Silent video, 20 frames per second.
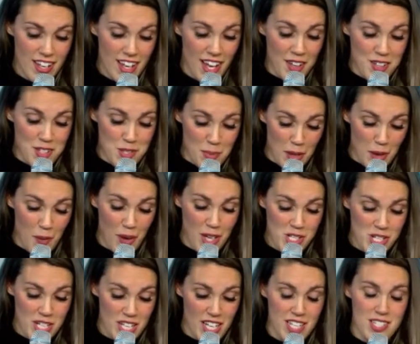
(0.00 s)
And so my
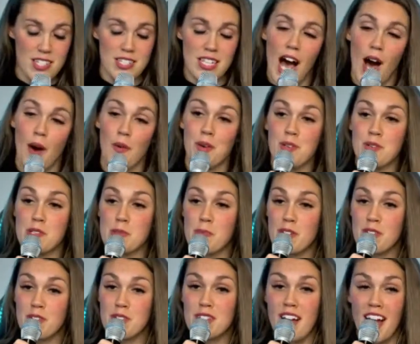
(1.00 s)
question is how will you spend
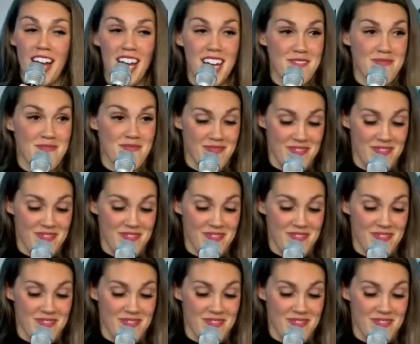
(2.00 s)
your time?